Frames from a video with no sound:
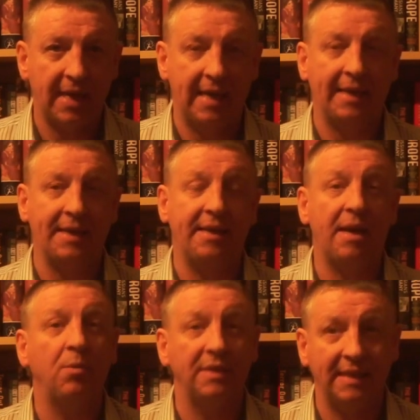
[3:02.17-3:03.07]
and
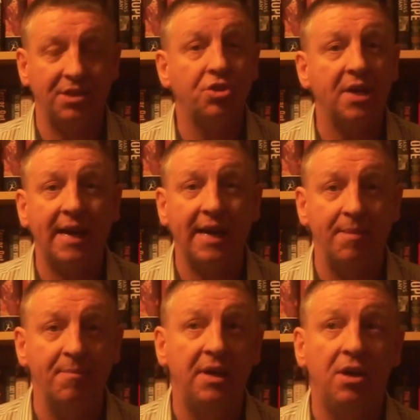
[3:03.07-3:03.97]
that was his
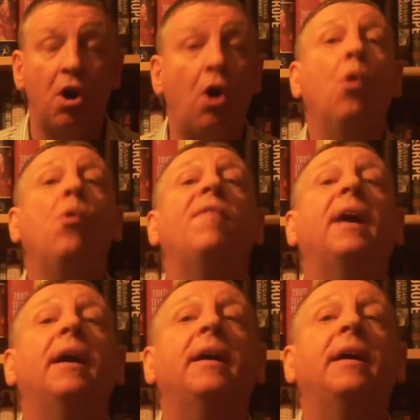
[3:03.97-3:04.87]
time
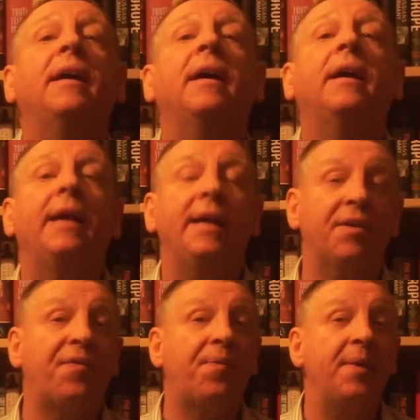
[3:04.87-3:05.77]
over
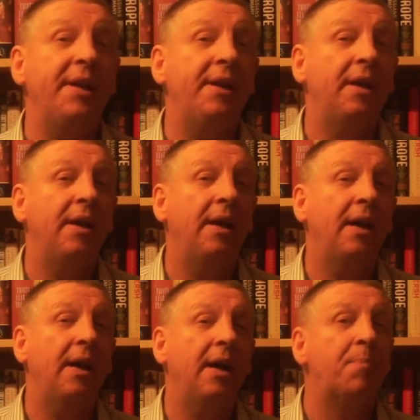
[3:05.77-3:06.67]
in
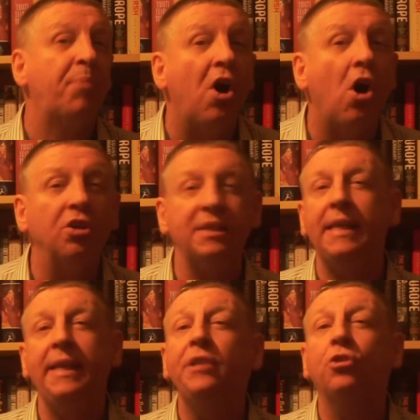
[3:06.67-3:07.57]
a
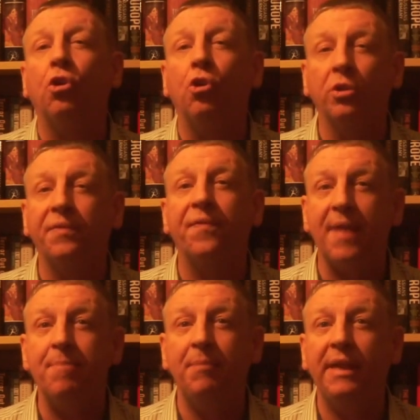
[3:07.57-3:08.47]
party he'd called
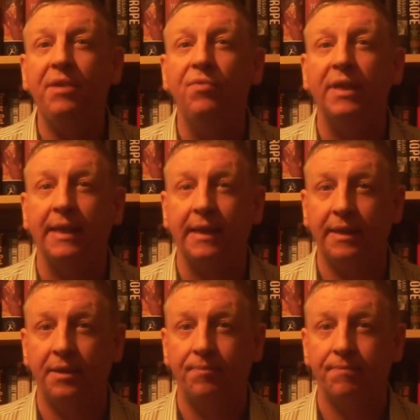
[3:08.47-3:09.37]
family,
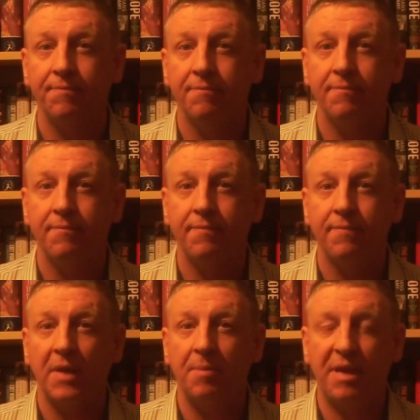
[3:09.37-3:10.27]
really.
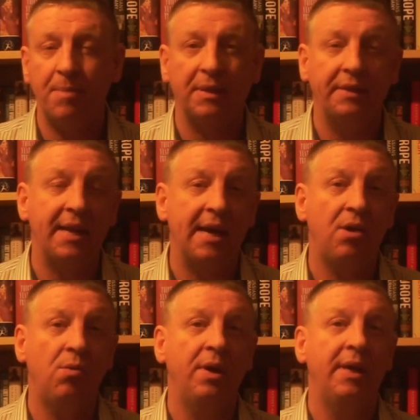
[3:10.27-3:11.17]
People
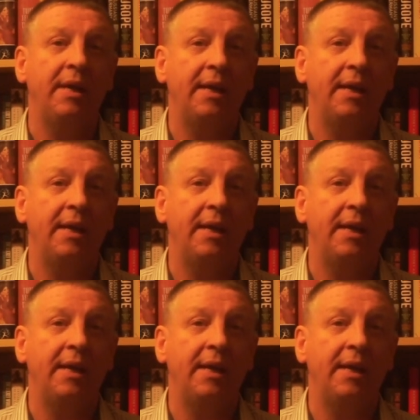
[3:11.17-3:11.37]
now